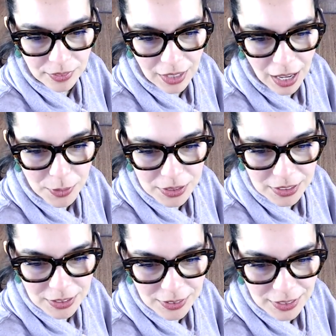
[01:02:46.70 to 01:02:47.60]
I was
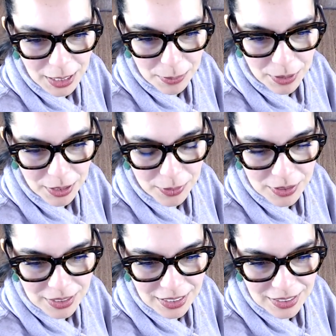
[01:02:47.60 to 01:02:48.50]
too late, but it was
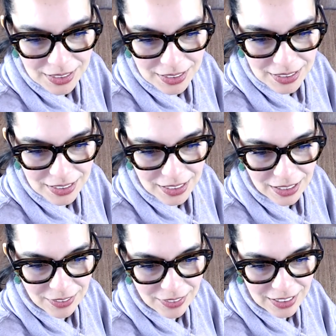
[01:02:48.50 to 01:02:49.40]
nice to see
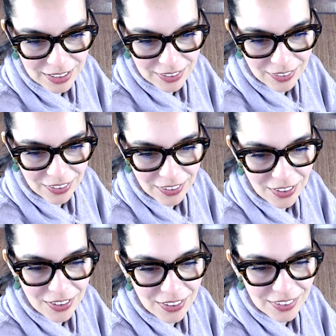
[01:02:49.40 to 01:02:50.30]
and read you all.
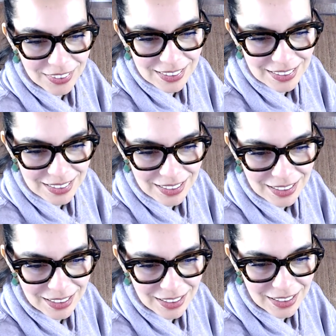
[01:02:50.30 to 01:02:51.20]
Oh,
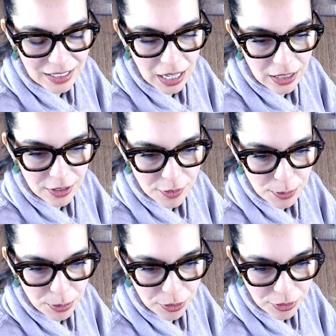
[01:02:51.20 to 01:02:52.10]
Kristen, I love your
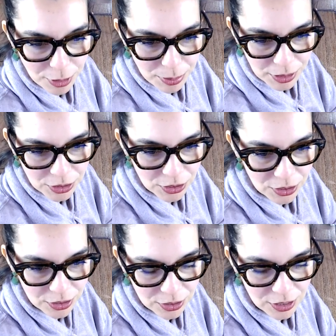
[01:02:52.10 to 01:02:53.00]
profile
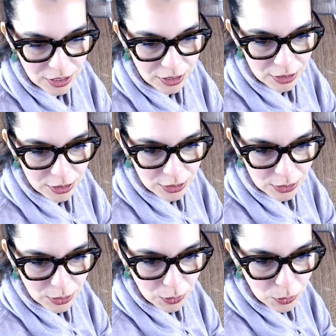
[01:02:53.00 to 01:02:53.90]
picture. The colors look
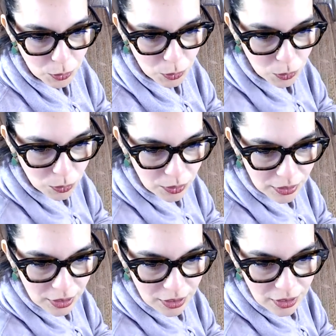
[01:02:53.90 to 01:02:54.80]
so cool.
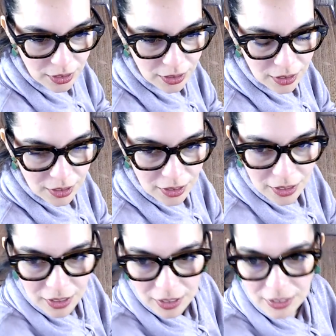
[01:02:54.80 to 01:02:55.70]

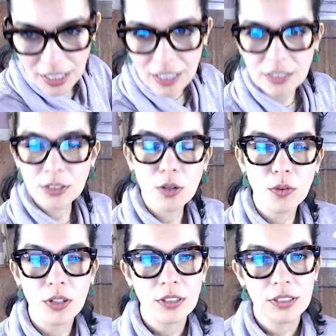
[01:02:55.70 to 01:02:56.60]
Yeah, so
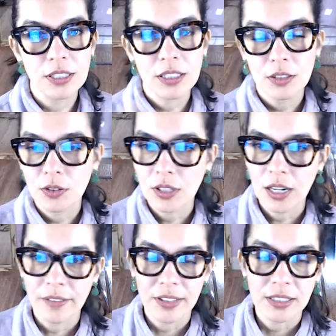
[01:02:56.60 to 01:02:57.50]
there's the ukulele
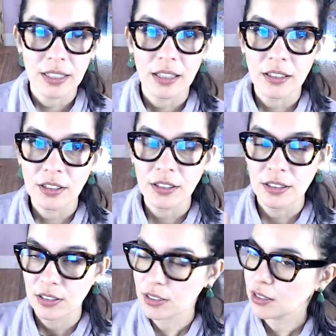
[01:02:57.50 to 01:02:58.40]
events calendar,
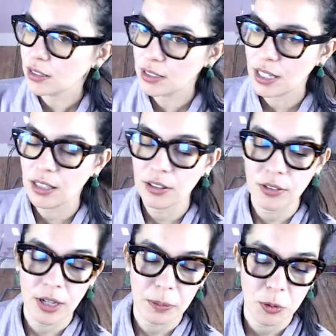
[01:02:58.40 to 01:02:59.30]
there's the
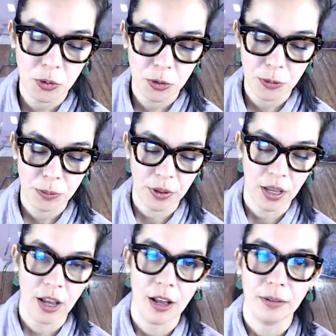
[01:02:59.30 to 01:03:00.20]
Telegram group,
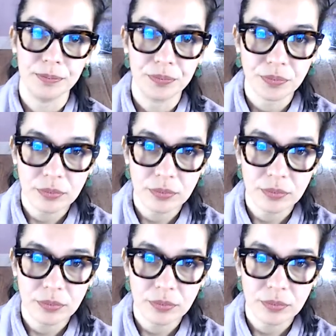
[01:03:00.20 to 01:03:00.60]
um,